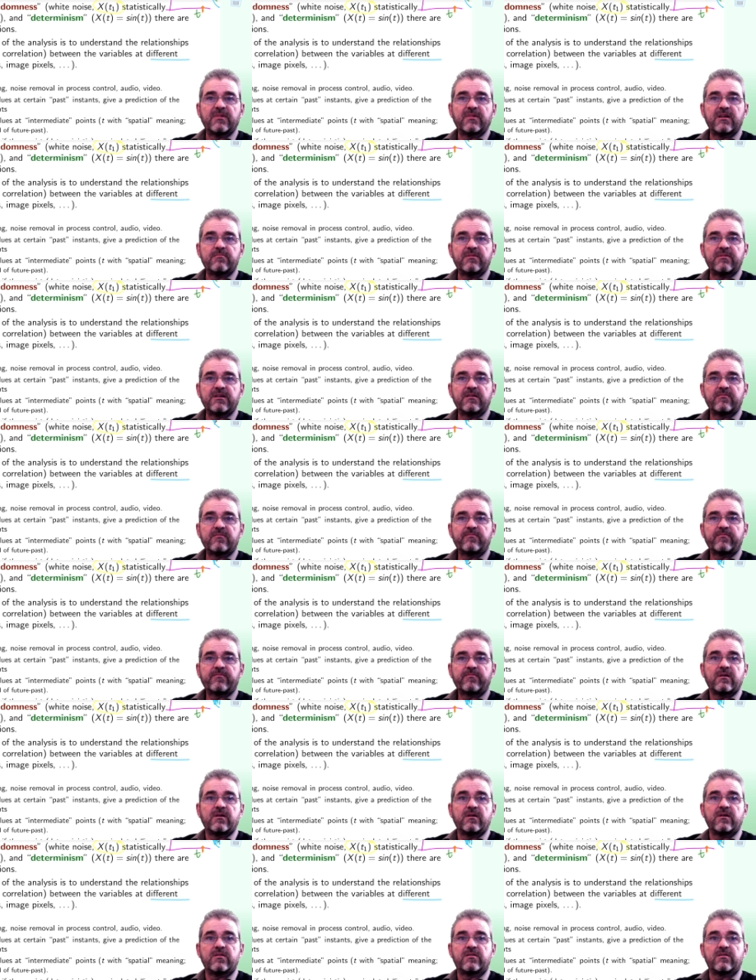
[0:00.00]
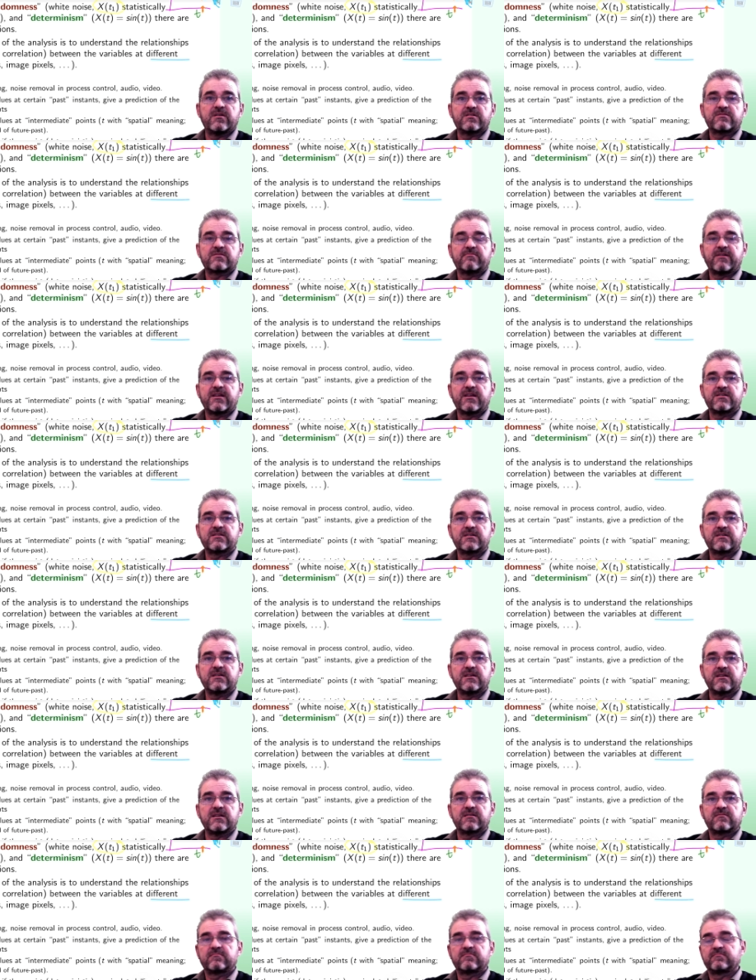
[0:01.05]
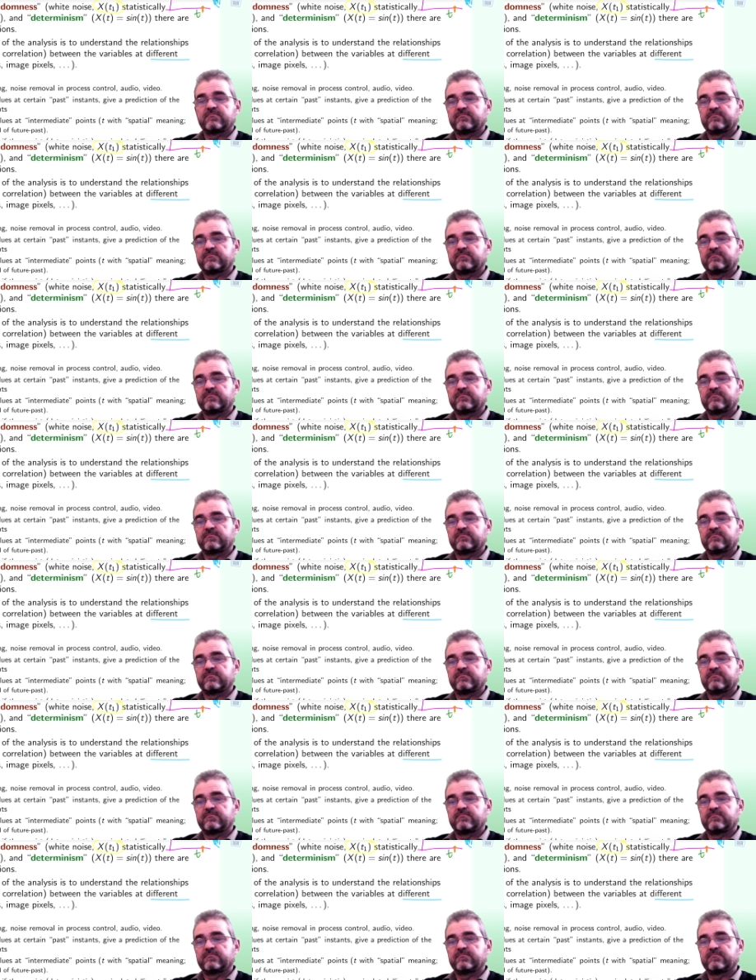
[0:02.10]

may be in this range here.